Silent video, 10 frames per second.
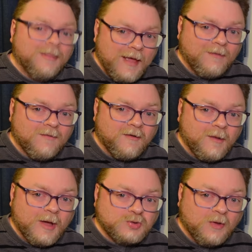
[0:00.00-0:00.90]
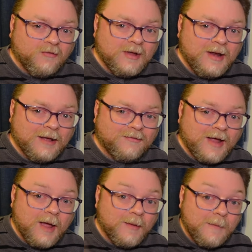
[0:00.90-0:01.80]
thanks very much. We'll see you next
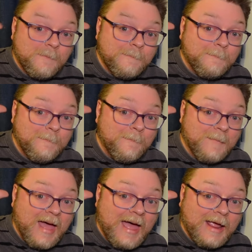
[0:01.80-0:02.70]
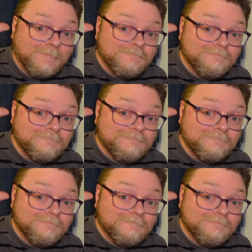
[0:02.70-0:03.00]
time. Bye.